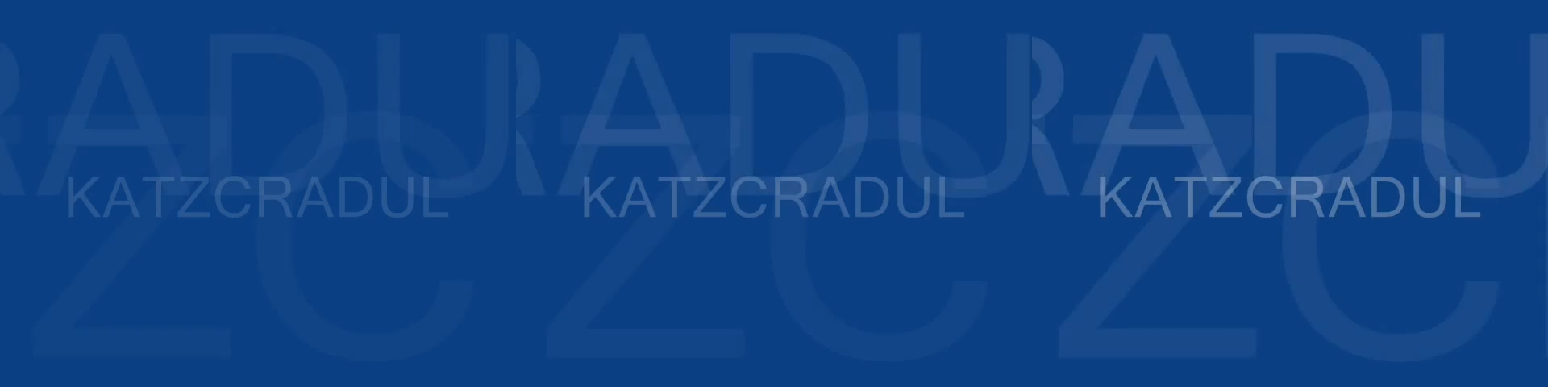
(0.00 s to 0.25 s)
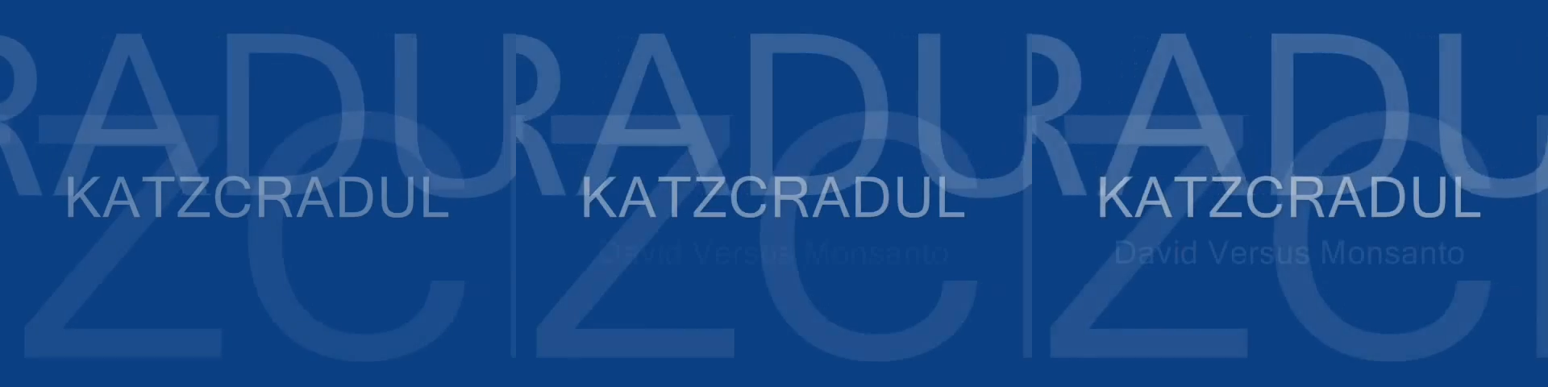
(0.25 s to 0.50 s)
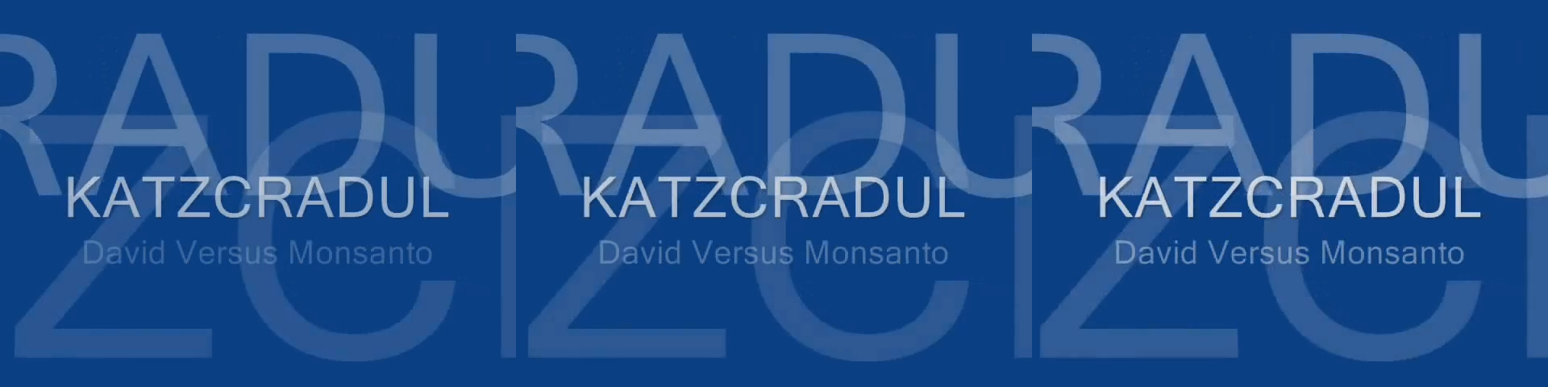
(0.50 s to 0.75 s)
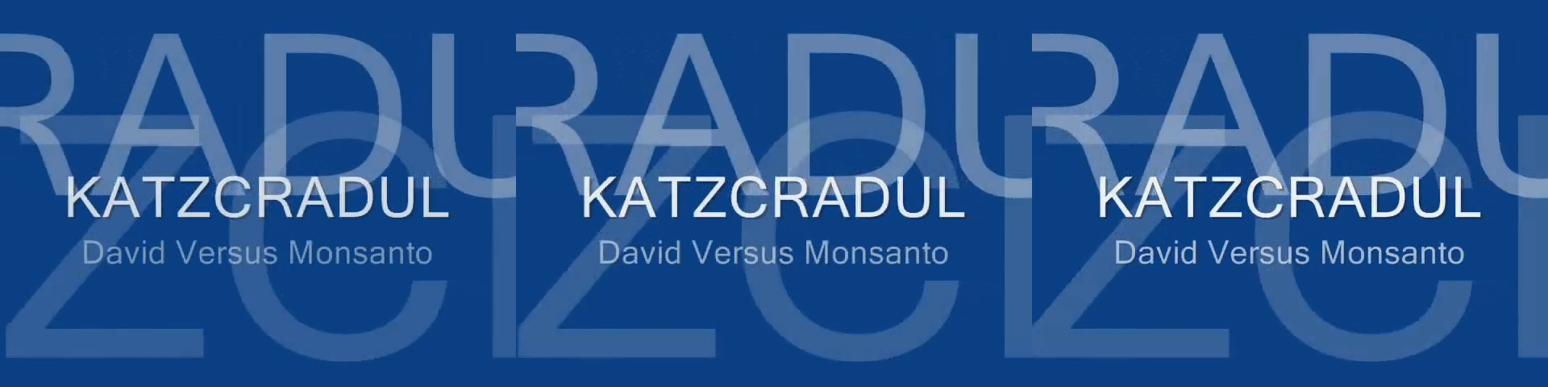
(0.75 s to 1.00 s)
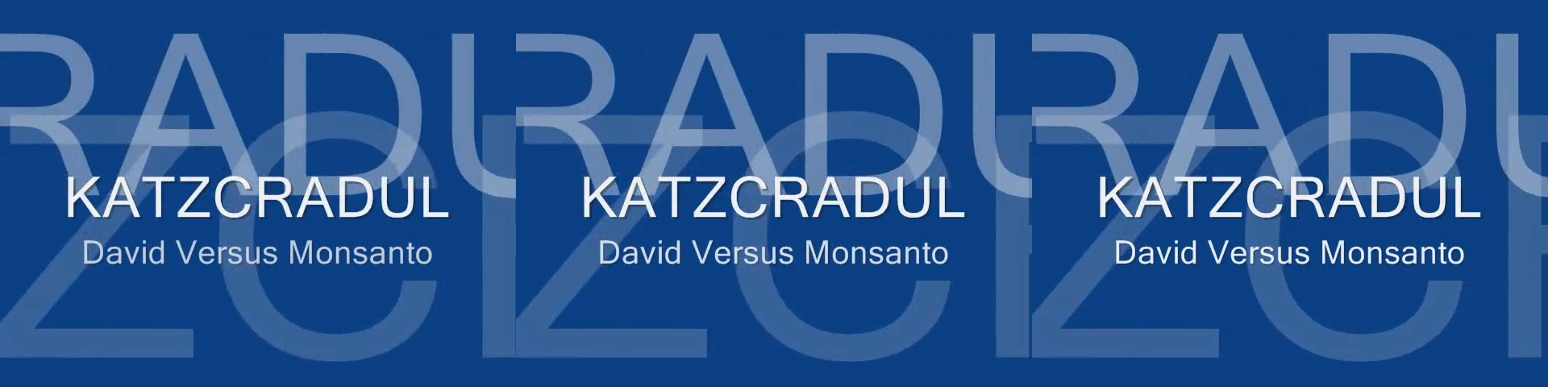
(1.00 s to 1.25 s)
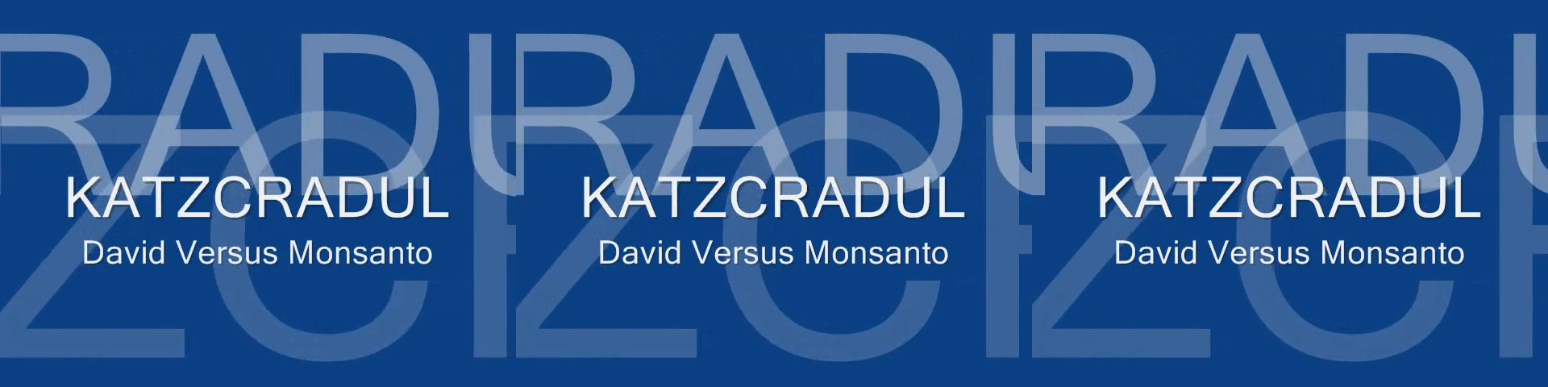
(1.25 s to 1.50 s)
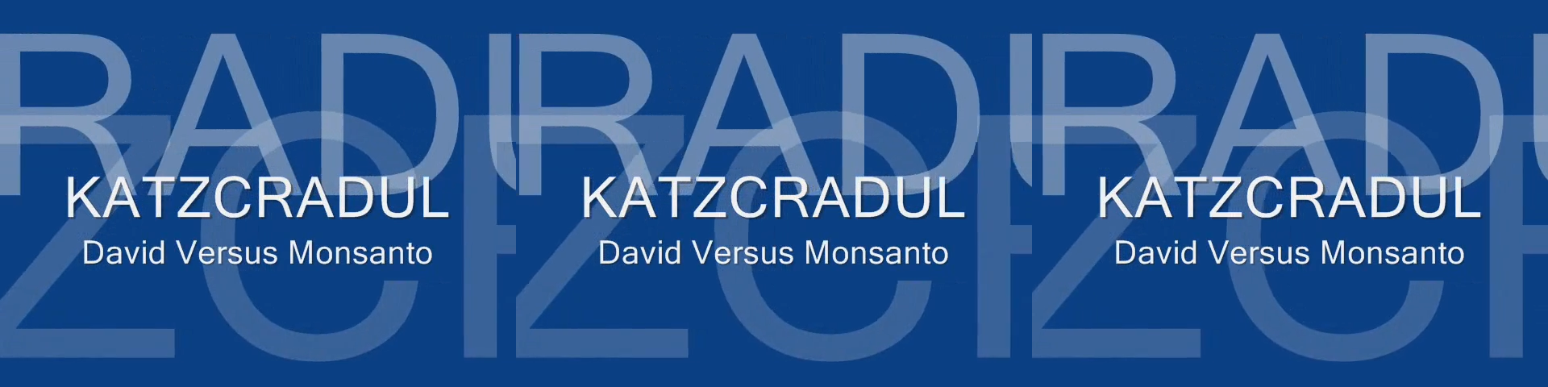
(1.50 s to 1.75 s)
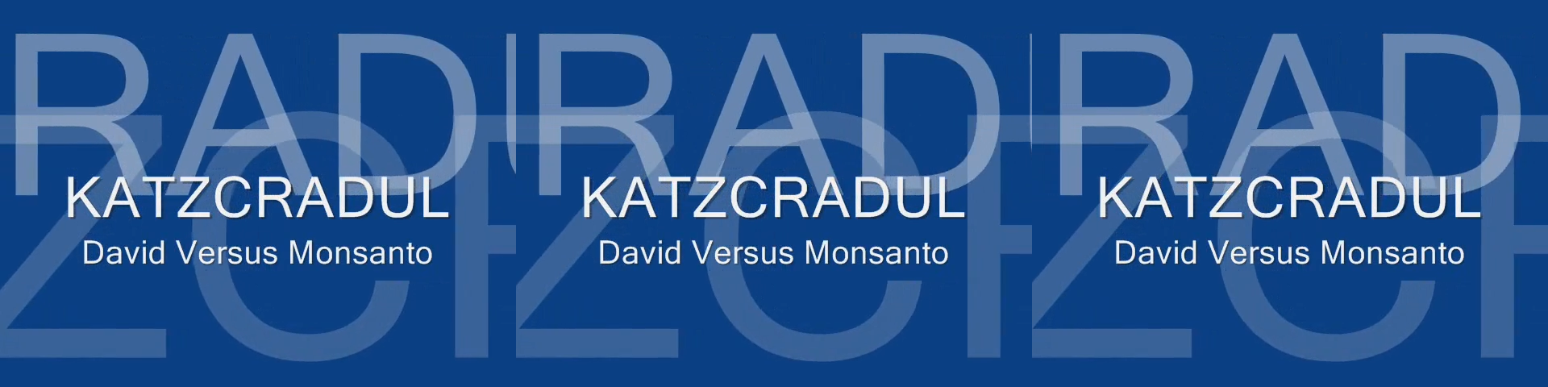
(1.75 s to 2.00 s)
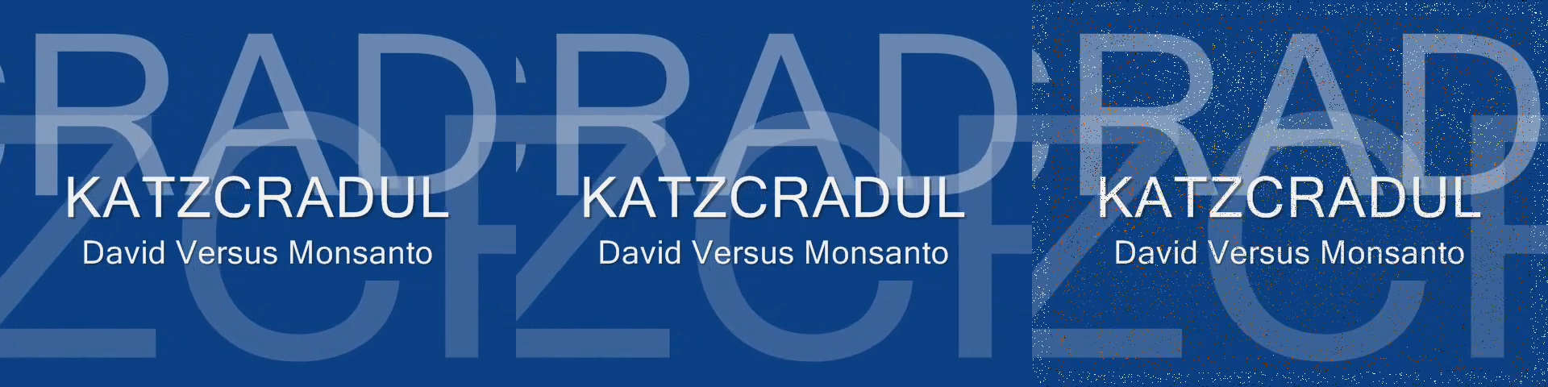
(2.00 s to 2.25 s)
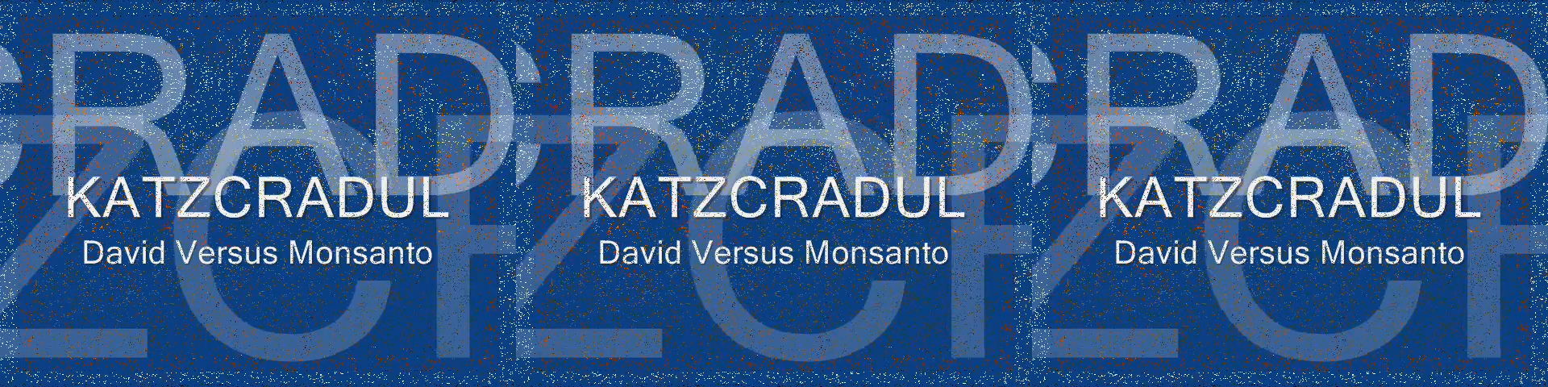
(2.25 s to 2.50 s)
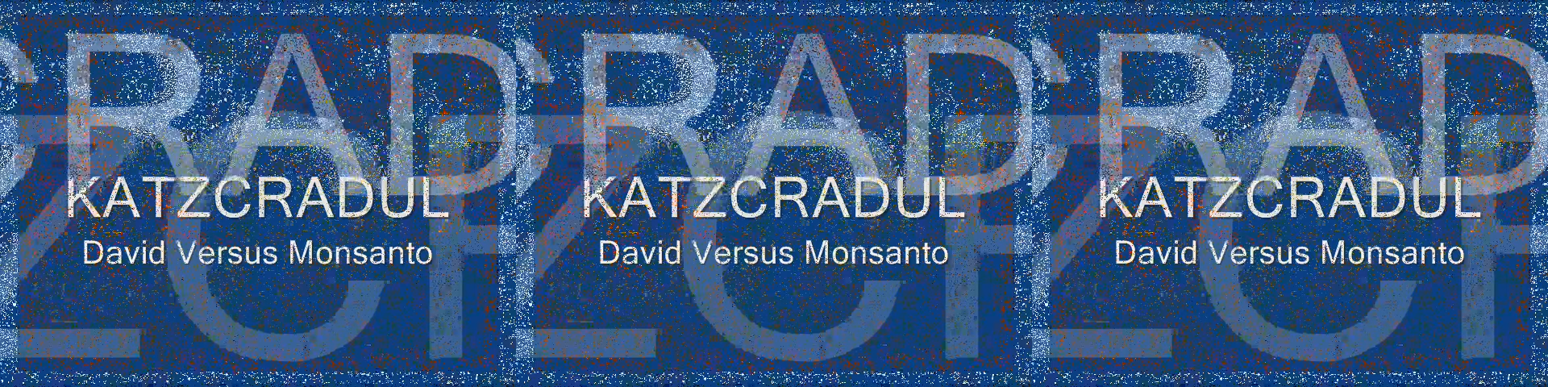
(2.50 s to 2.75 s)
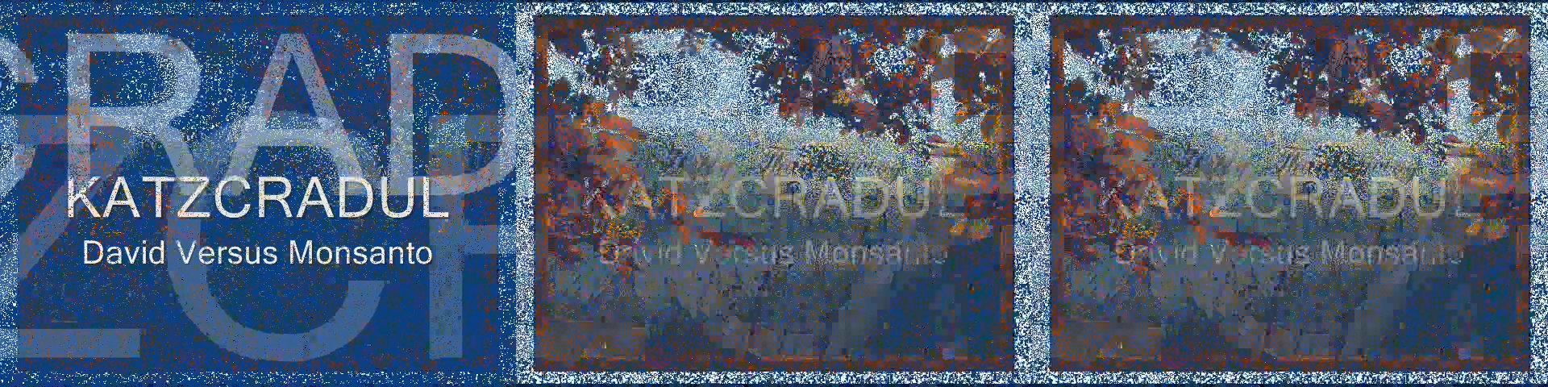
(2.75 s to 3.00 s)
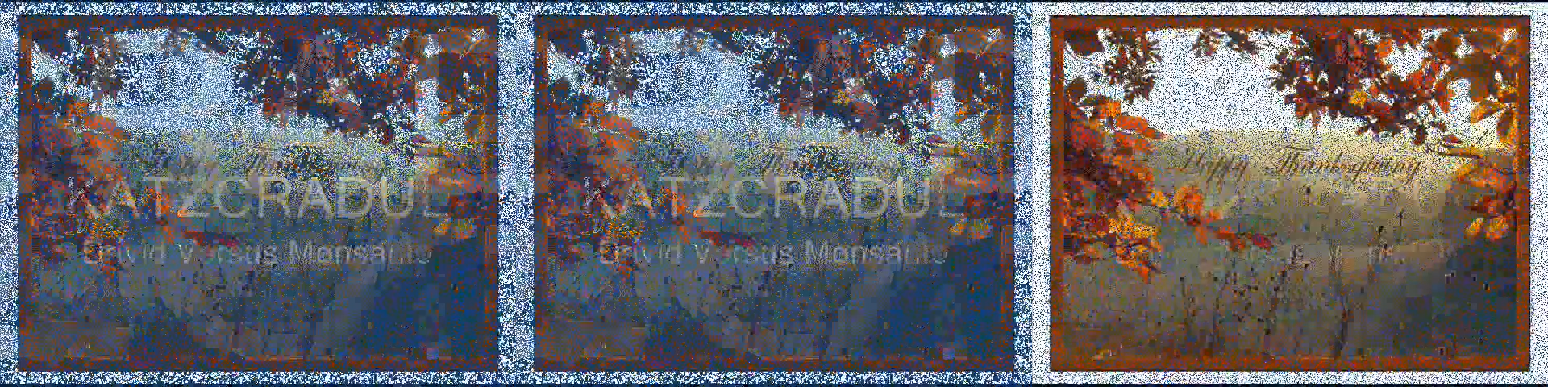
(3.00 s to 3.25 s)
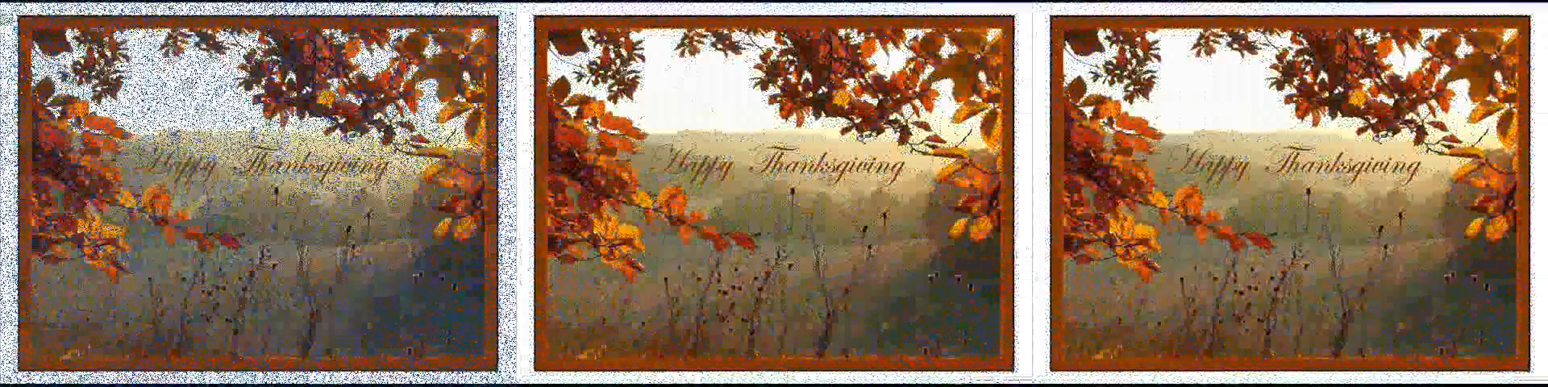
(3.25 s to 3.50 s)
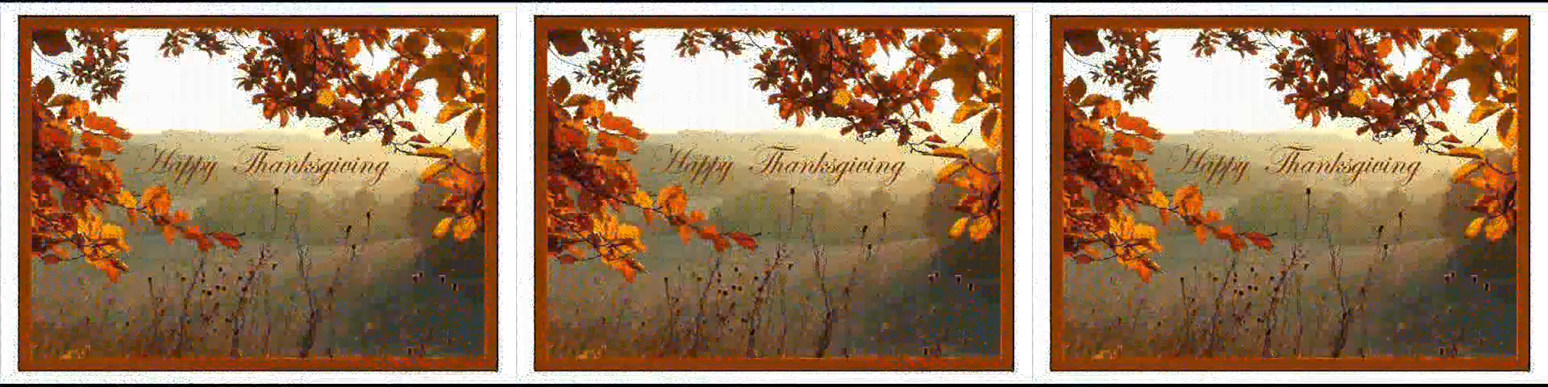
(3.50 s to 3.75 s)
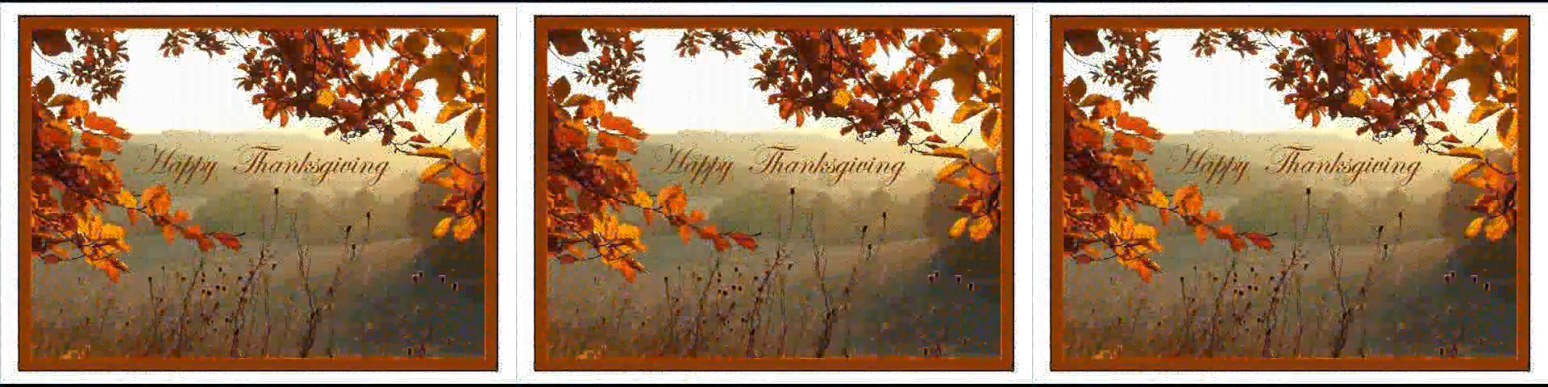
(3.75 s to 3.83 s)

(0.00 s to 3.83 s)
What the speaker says: (no speaker visible)